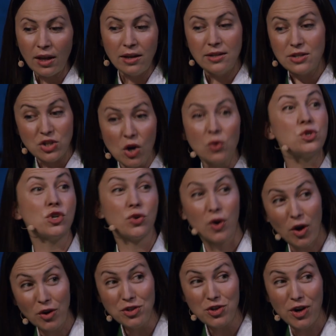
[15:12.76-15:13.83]
social
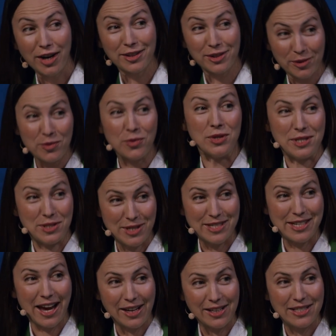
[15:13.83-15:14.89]
contract with
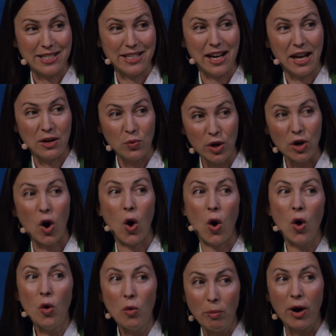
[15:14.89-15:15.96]
society, and we are
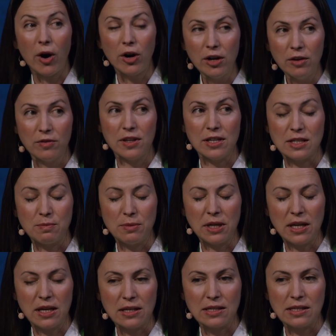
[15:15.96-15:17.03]
all part of this,
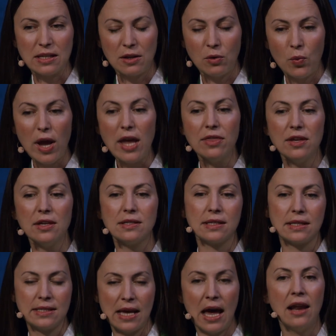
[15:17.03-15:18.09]
because the way things
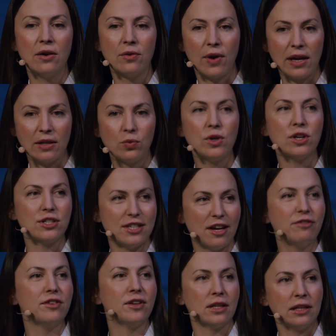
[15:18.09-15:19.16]
accelerate, we are
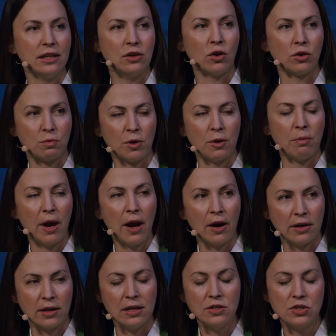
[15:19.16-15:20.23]
definitely not
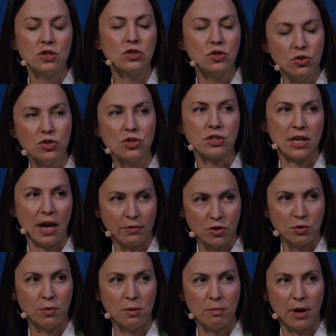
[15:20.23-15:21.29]
prepared. Institutions have
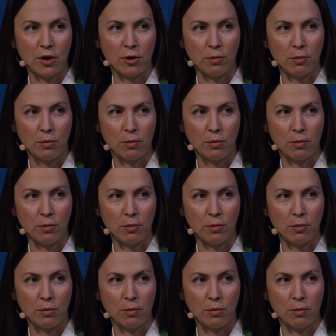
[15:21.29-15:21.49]
to be better